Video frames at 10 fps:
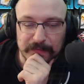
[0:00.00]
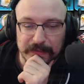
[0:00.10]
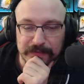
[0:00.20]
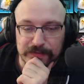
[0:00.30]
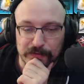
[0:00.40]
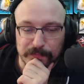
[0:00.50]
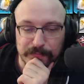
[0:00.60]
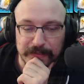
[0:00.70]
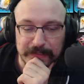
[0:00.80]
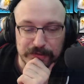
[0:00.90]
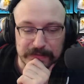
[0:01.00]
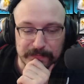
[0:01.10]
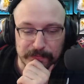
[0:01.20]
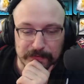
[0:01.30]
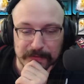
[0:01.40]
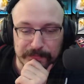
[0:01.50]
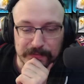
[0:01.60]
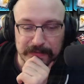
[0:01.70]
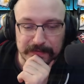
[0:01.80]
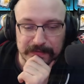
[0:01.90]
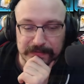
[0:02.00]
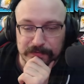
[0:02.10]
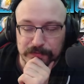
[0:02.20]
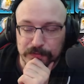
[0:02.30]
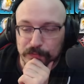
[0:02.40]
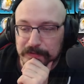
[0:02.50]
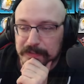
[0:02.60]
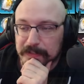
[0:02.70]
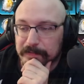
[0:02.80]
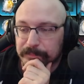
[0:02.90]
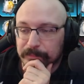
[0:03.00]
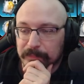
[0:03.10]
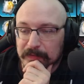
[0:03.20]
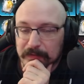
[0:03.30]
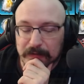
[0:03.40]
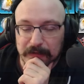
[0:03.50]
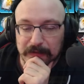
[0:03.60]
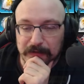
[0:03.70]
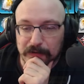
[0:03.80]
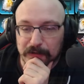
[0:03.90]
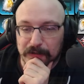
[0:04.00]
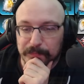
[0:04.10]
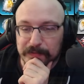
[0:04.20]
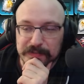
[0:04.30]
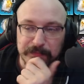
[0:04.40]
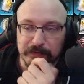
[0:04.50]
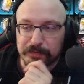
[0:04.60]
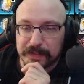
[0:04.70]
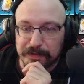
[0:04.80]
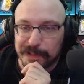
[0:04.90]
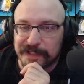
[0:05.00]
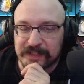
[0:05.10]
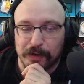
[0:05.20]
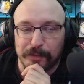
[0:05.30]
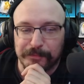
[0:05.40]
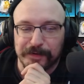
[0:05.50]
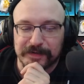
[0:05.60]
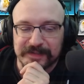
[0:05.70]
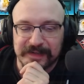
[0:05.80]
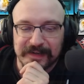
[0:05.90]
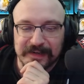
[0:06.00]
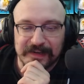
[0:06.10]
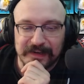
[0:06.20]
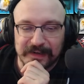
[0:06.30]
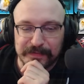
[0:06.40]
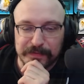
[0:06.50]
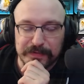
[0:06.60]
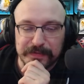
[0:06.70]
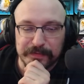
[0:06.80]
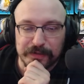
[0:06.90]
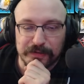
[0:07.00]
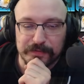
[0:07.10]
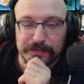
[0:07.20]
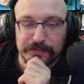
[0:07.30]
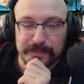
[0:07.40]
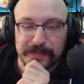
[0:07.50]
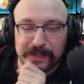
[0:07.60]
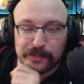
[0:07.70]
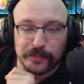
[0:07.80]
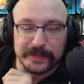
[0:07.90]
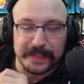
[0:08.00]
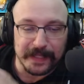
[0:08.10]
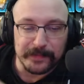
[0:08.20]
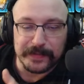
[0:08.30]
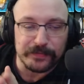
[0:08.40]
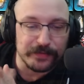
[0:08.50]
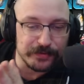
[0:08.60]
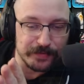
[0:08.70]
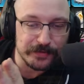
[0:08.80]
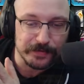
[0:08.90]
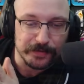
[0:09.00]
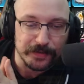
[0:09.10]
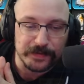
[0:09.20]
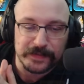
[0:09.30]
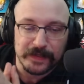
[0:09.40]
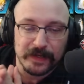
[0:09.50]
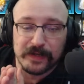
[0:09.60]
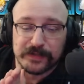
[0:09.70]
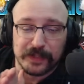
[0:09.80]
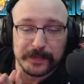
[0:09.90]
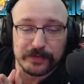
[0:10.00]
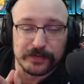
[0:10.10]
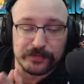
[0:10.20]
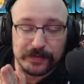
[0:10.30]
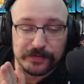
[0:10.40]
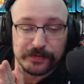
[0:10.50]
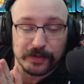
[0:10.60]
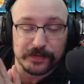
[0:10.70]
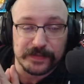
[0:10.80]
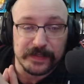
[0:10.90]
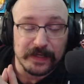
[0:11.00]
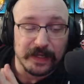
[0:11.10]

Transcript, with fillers: And so potentially something we're going to upgrade these other two ones here. Uh, our, but some of our other gear needs to go first. Uh, the other thing we, we dreamed here was Elemental Destruction Curse. So Elemental Destruction Curse.